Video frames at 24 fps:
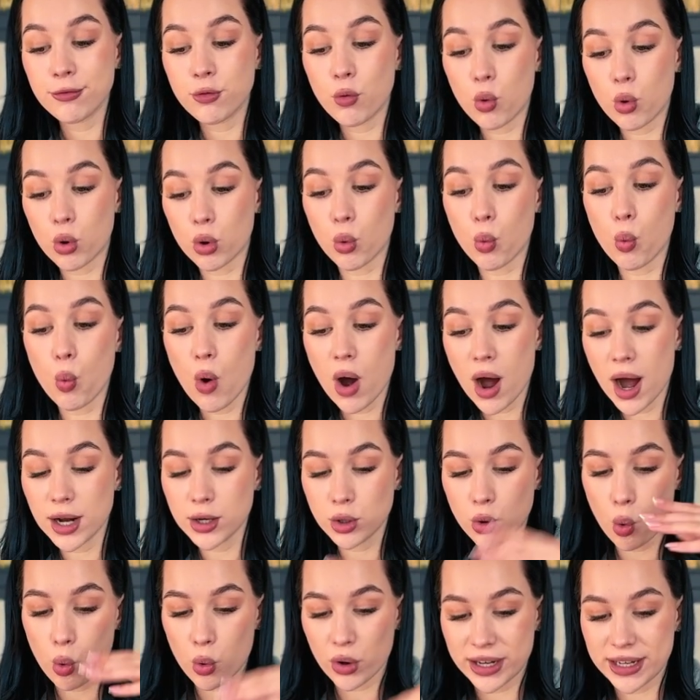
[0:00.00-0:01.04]
or 1
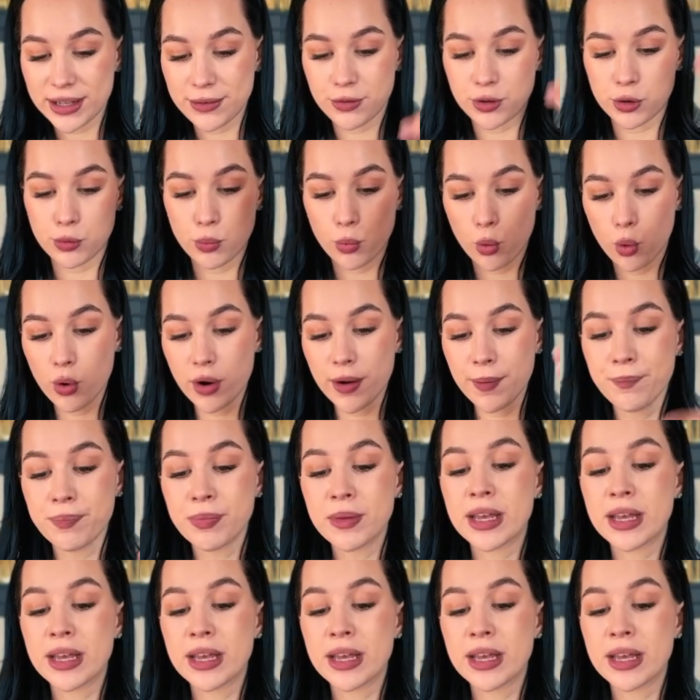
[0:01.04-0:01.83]
or even more,